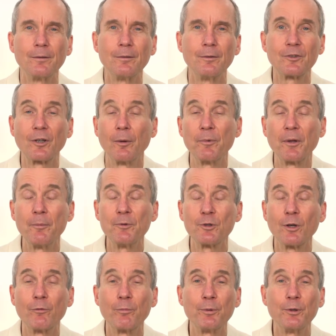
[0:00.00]
Sometimes
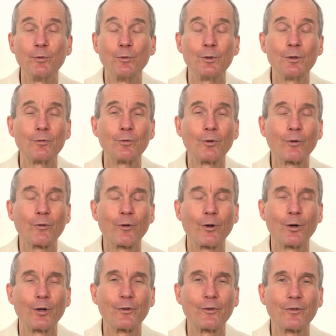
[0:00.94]
you have beautiful
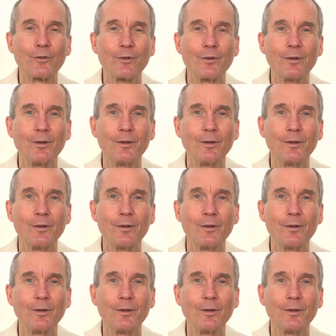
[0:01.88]
thoughts,